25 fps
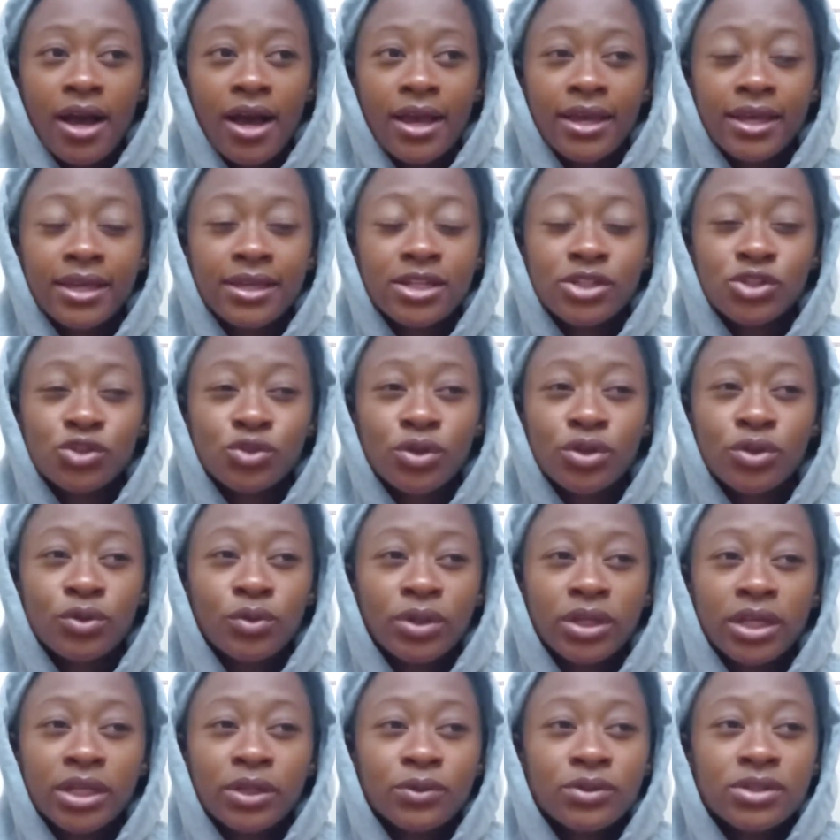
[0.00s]
I can assure
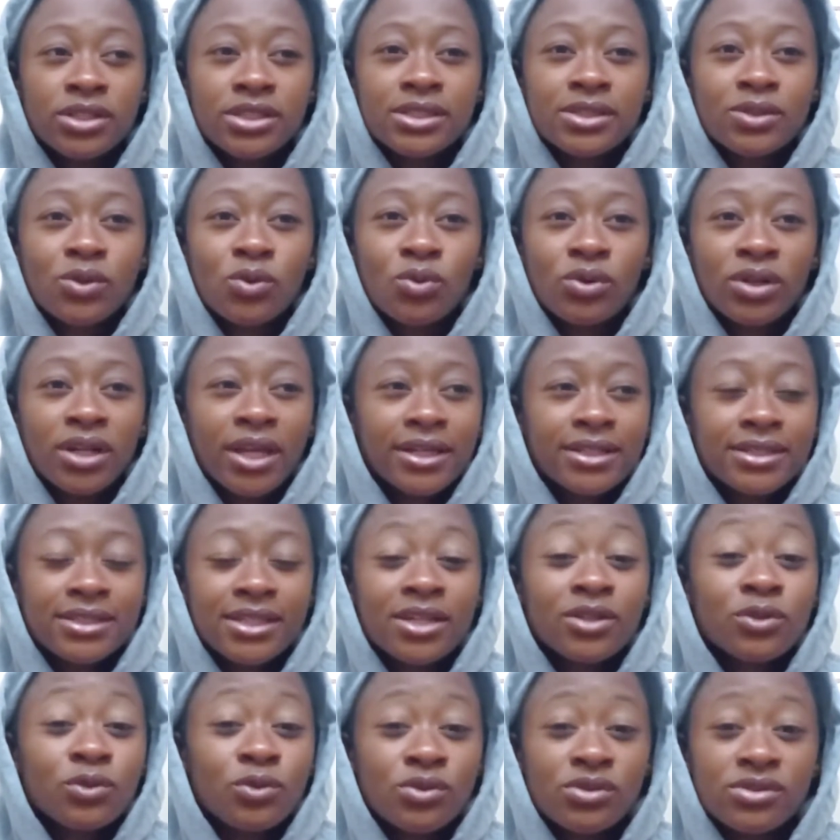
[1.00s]
you he can only score like
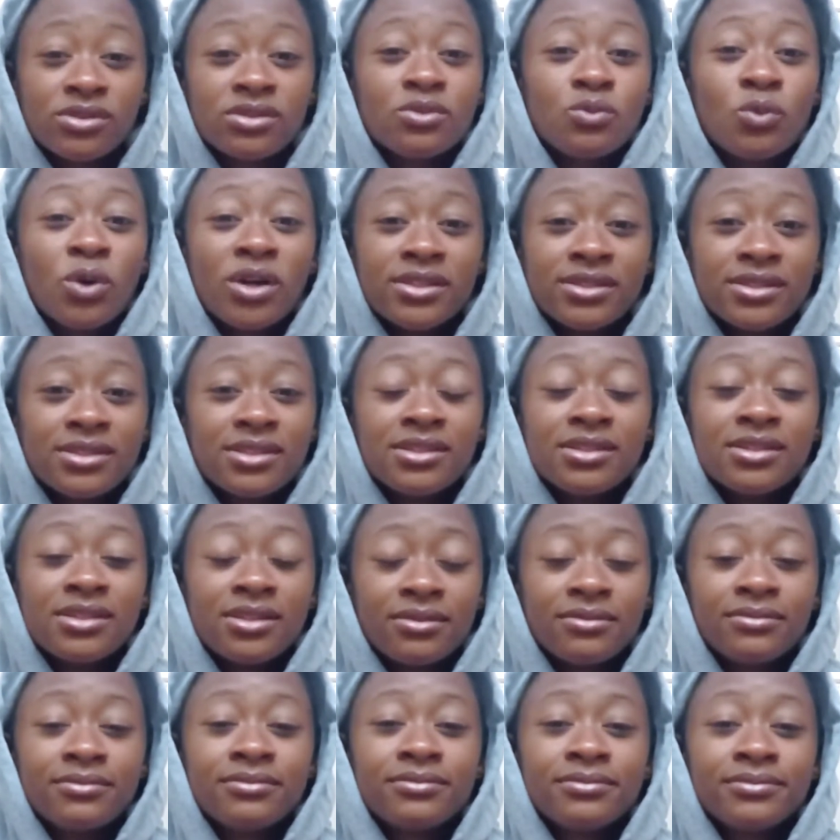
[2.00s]
10 goals in one
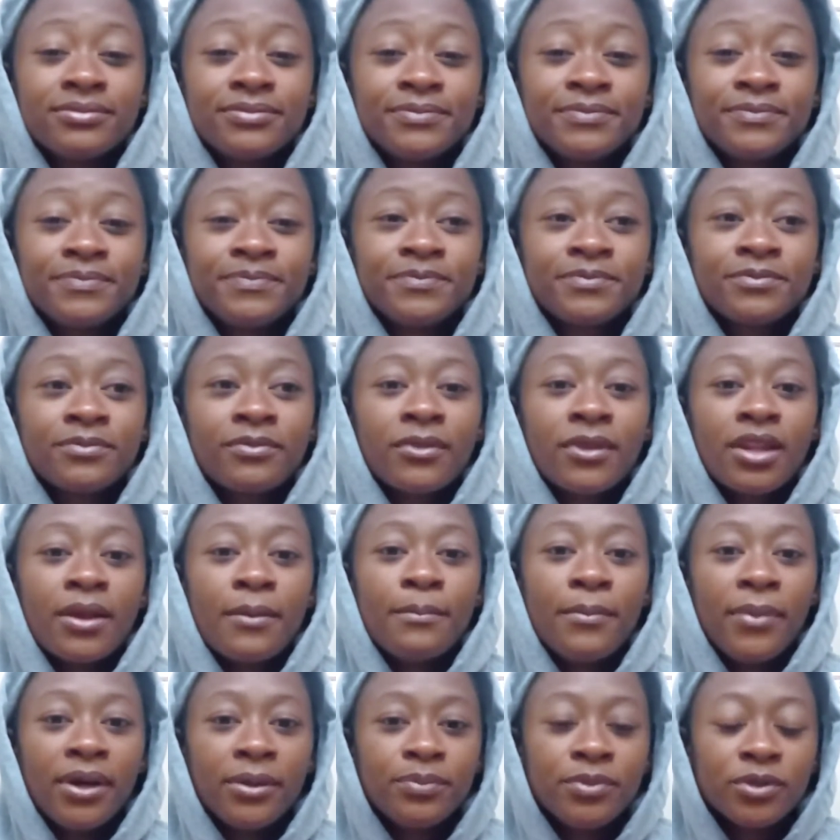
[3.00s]
season.
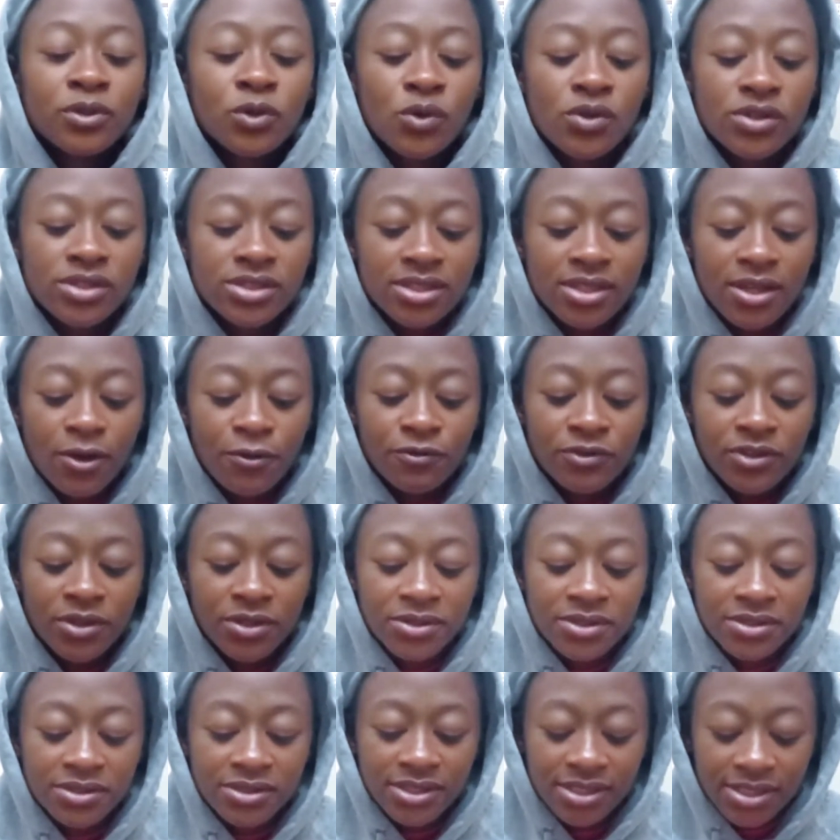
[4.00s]
But because of
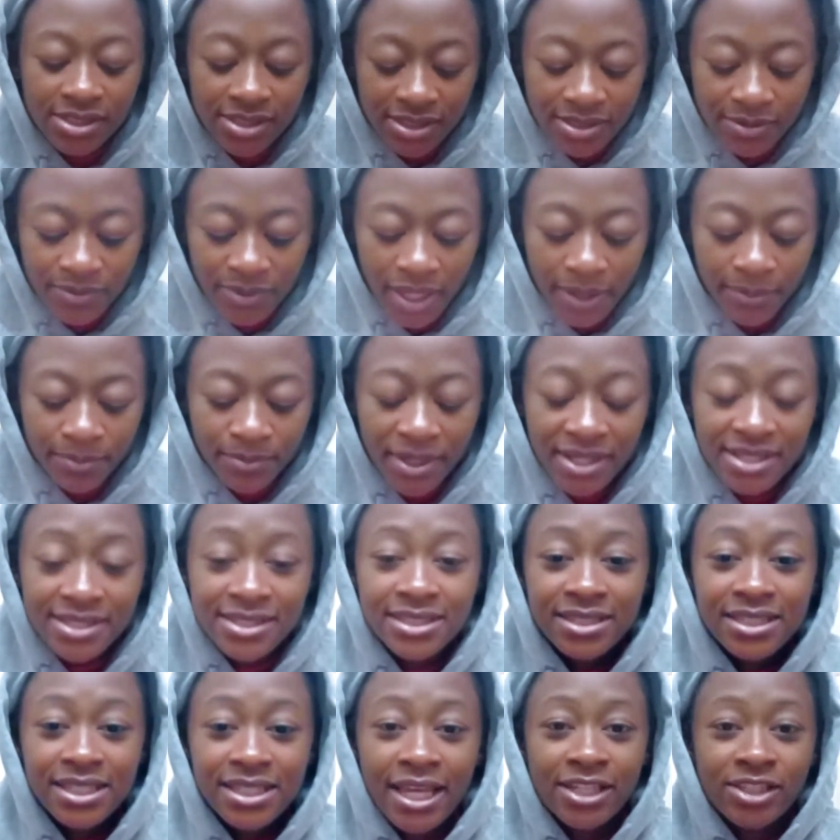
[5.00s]
the system that Man
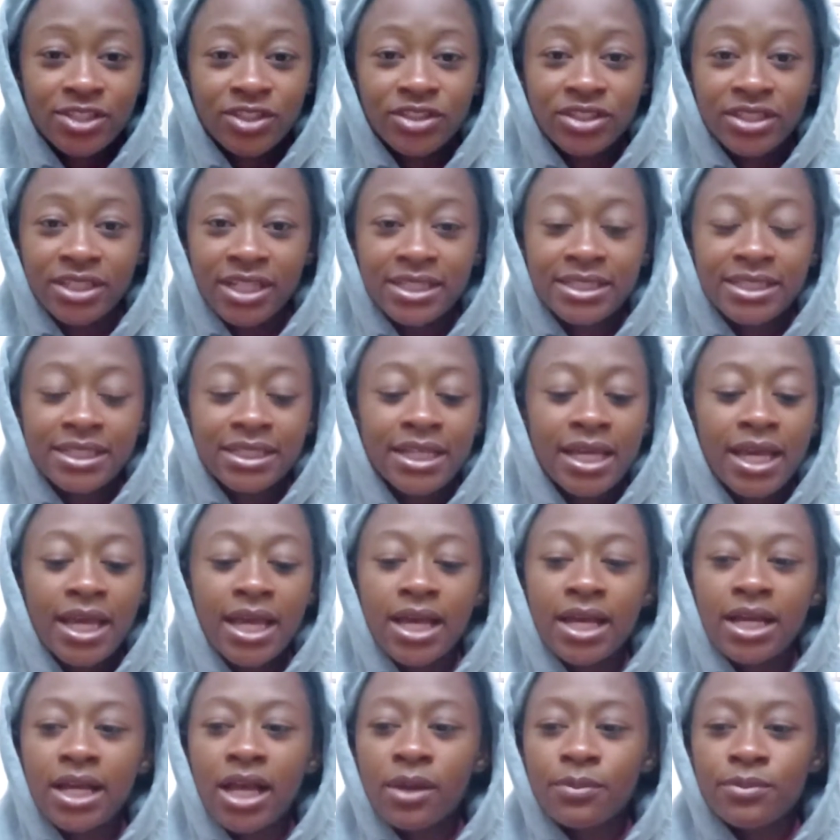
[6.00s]
City has created,
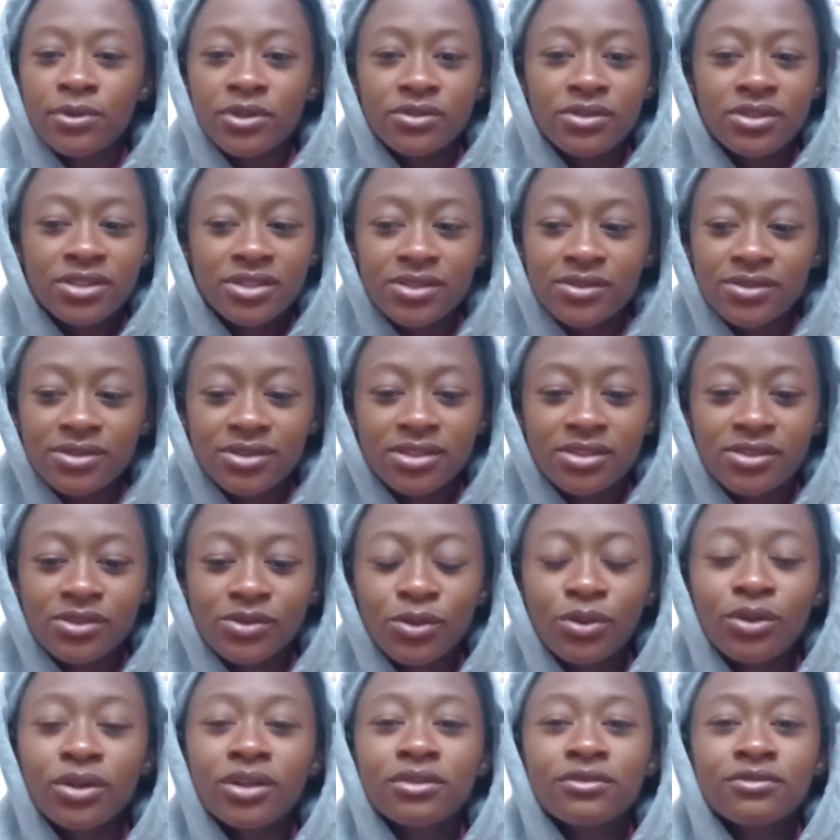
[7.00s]
Gabriel Jesus
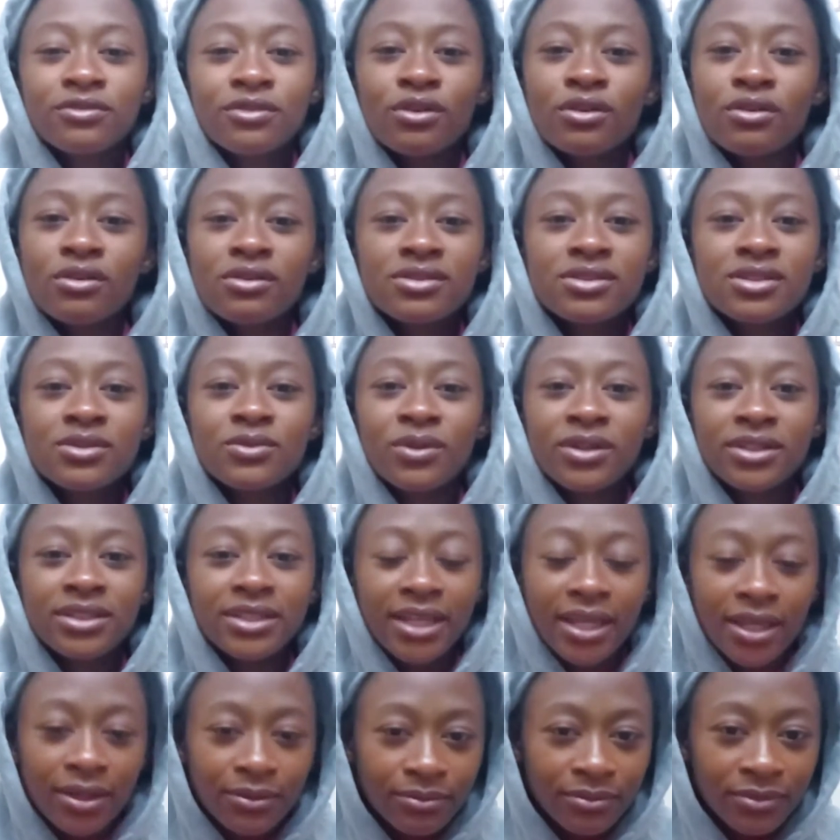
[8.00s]
is scoring 4 goals in one
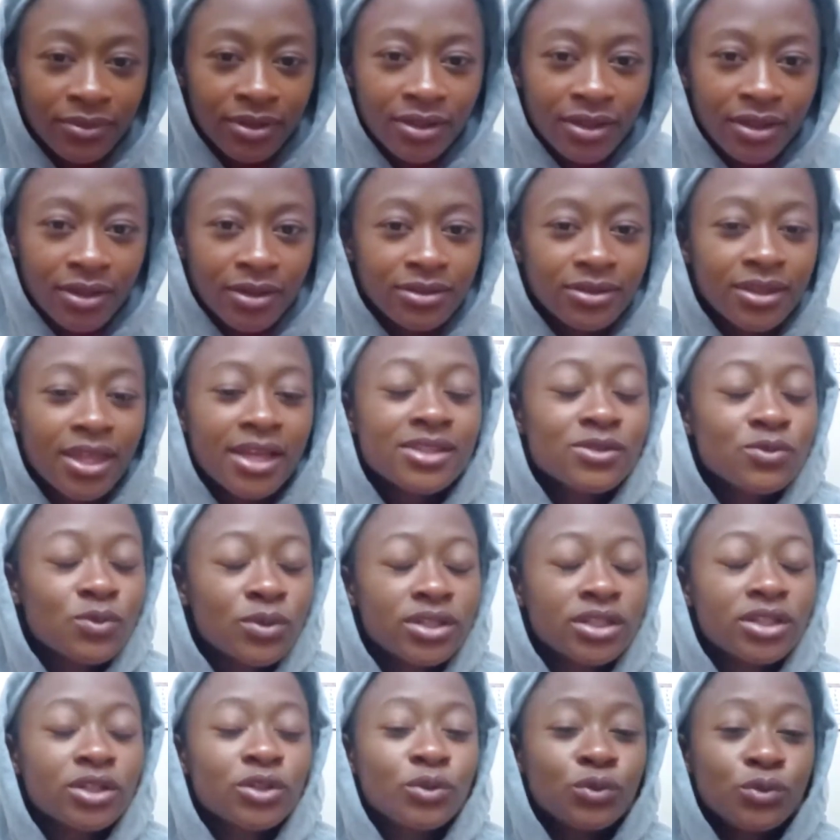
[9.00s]
game. That's
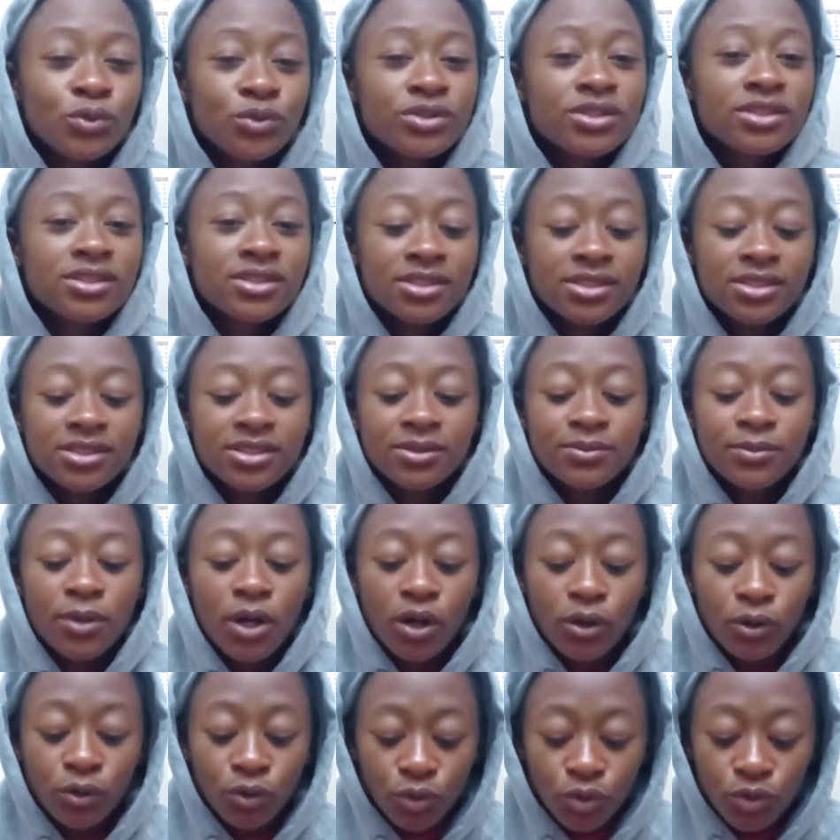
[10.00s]
what a good
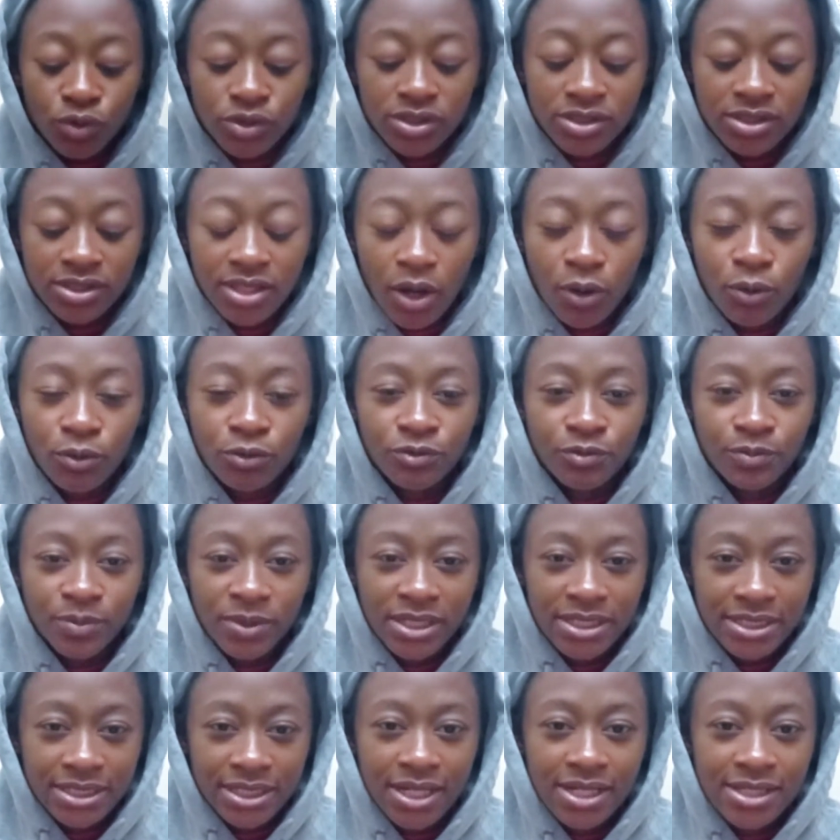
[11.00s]
system, a good style of
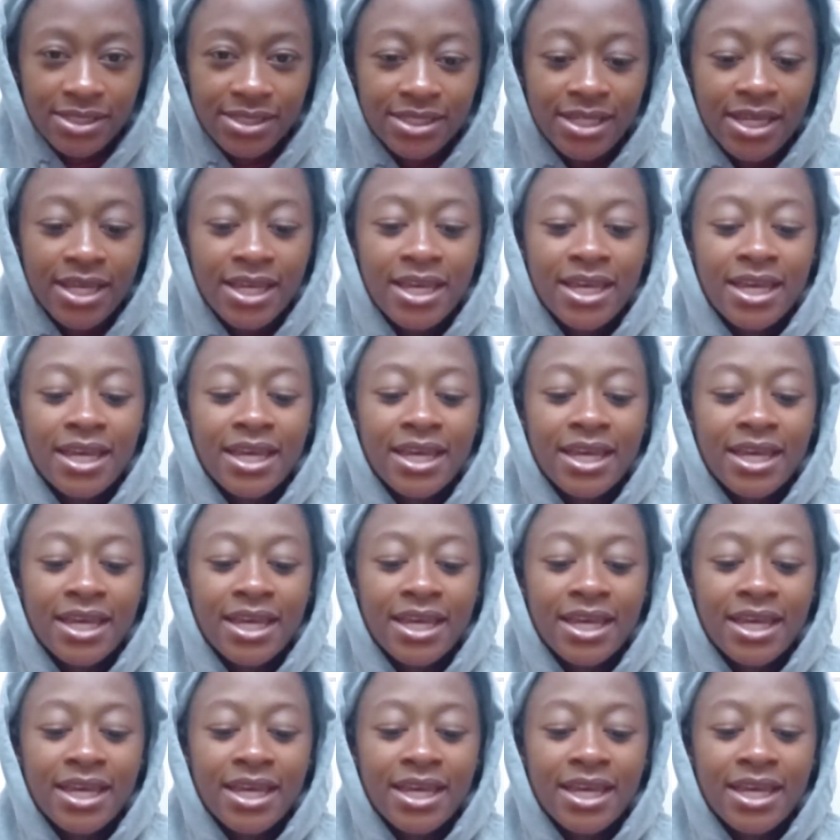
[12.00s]
play does.